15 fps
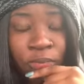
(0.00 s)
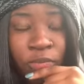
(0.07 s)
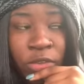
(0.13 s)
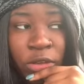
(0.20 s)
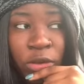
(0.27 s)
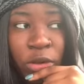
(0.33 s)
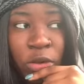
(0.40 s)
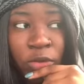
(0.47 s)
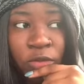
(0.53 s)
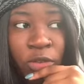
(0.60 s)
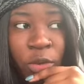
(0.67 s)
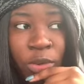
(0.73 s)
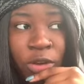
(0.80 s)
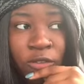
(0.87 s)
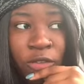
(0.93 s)
you know,
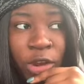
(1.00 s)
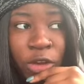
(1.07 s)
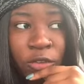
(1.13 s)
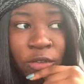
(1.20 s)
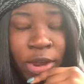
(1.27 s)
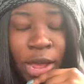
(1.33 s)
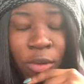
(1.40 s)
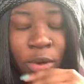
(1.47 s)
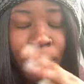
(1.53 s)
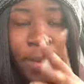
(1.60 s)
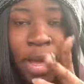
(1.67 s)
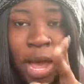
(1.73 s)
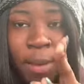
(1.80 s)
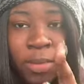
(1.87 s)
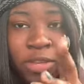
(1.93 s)
doing a video for that one,
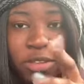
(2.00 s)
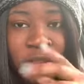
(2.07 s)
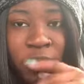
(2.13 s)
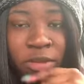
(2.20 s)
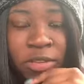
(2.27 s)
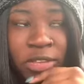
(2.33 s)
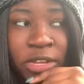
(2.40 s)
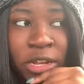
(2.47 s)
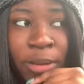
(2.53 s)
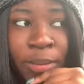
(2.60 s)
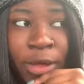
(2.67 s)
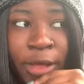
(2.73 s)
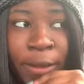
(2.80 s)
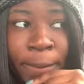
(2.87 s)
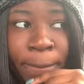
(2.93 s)
but I'm gonna still see. But